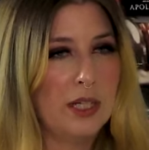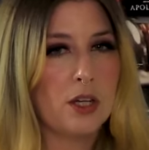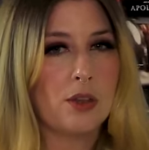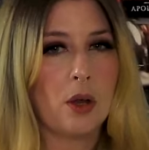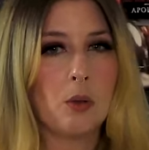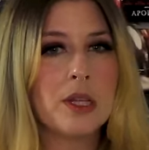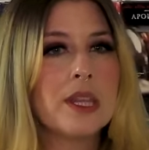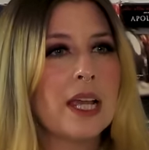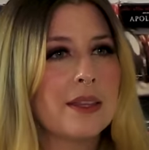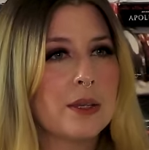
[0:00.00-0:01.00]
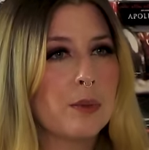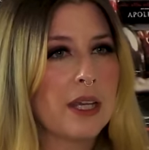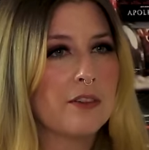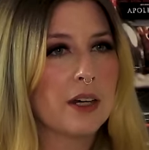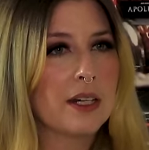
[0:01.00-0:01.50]
The only thing I think we
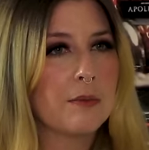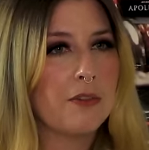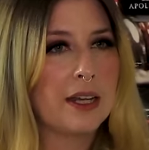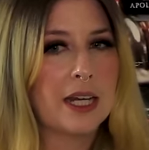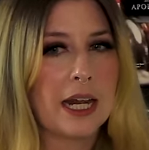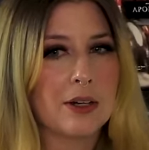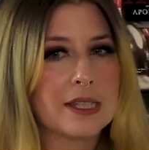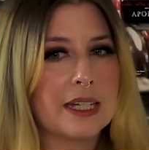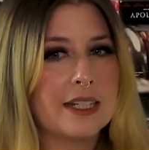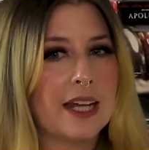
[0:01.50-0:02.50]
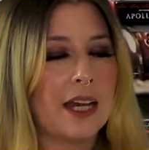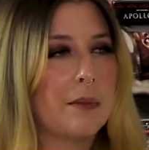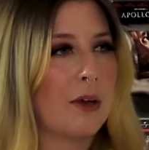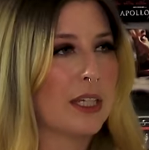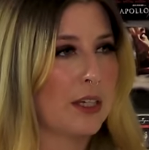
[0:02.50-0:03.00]
ever end up finding out is that he died
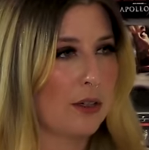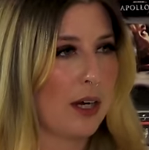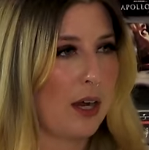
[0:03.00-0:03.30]
about a year